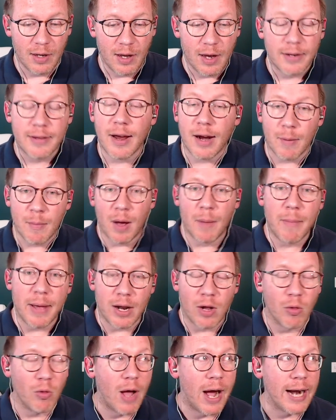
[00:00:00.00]
Talking about Bet
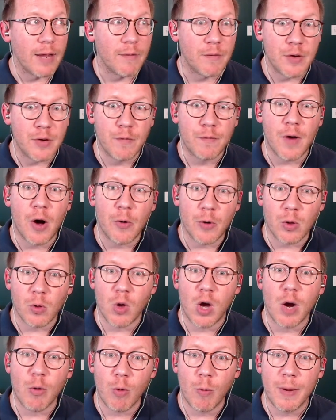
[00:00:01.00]
Online, if you followed
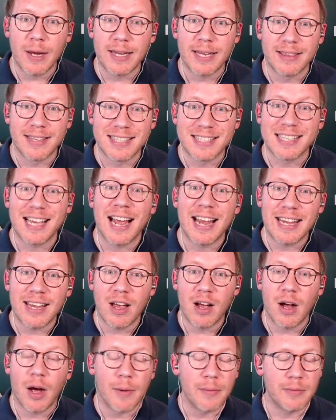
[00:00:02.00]
along when we did the
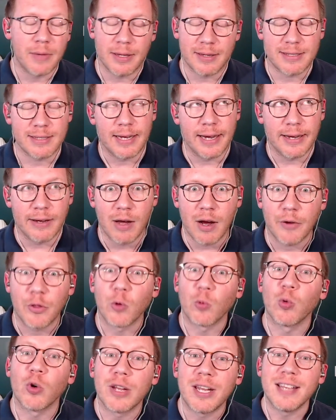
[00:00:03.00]
the
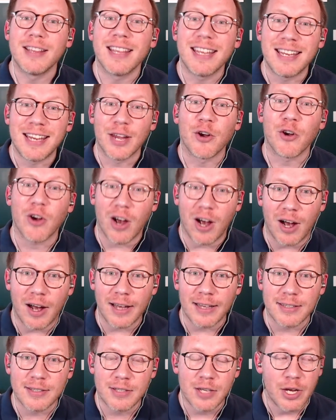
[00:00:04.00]
Rookie of the Year
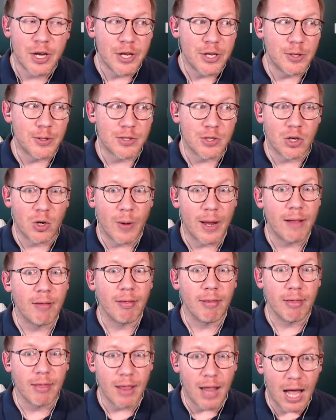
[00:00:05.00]
odds, you saw a
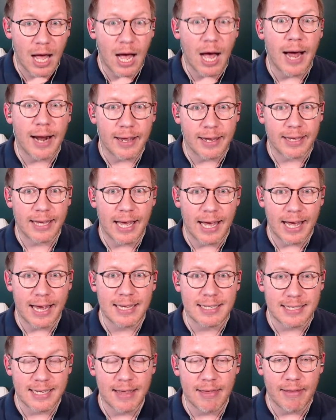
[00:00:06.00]
lot of
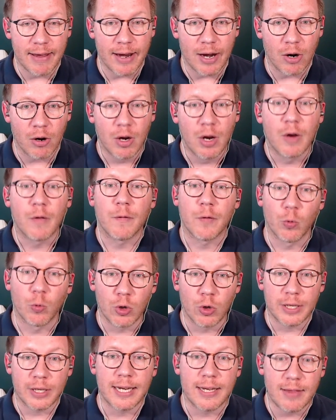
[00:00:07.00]
guys in there for
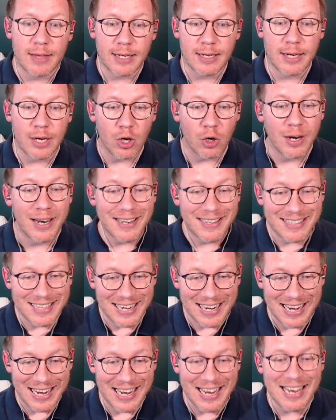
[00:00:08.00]
Rookie of the Year.
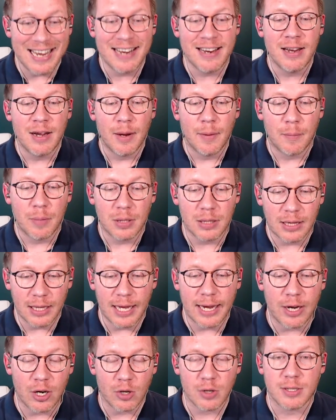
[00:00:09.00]
10
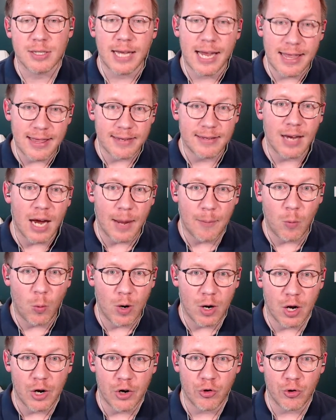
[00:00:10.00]
players in the top
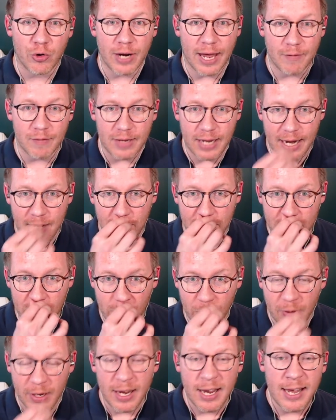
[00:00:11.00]
100 have
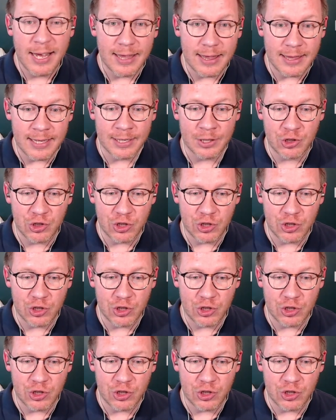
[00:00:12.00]
debuted this